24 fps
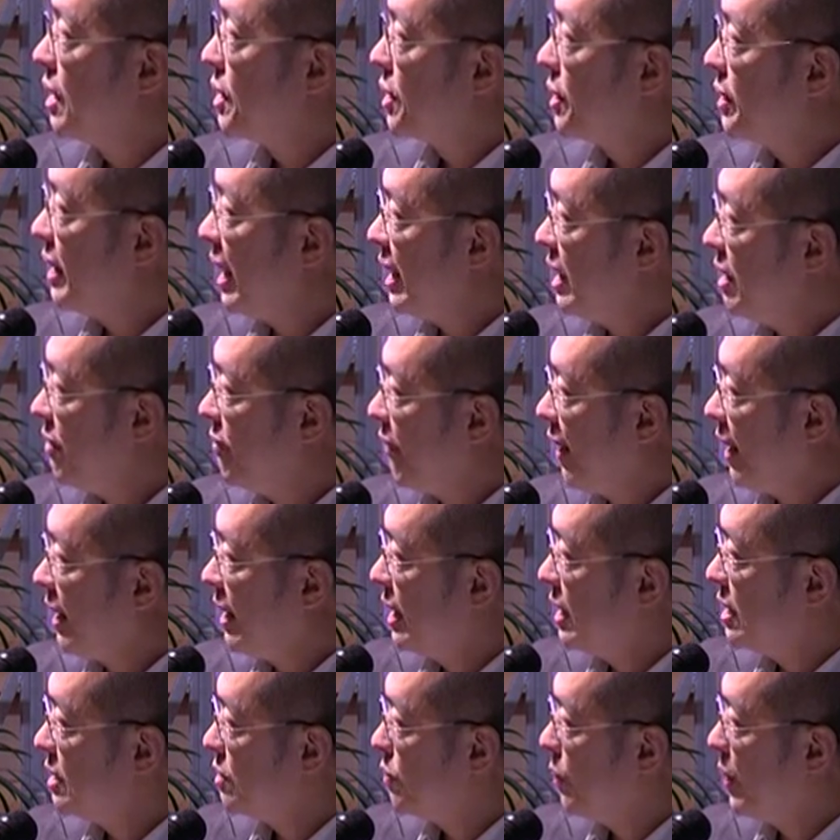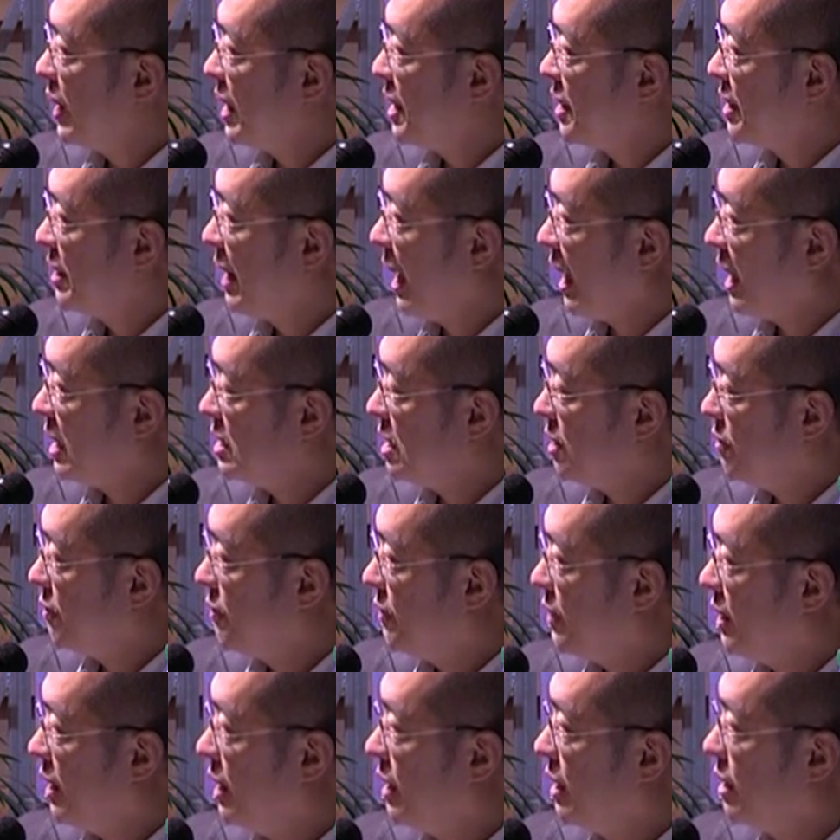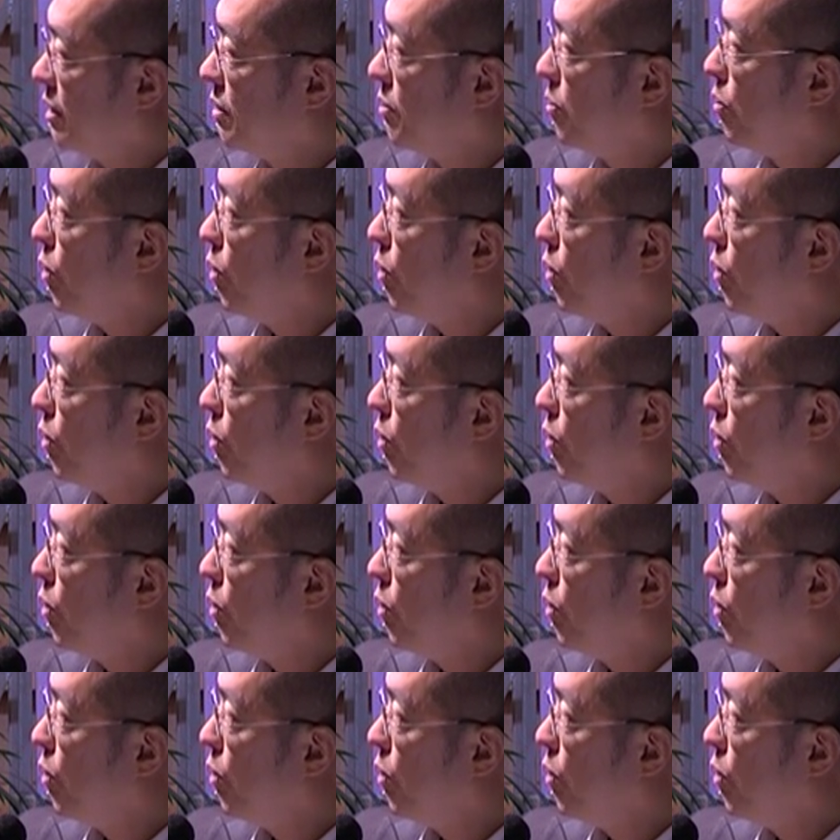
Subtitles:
Net effect is when it's negative here,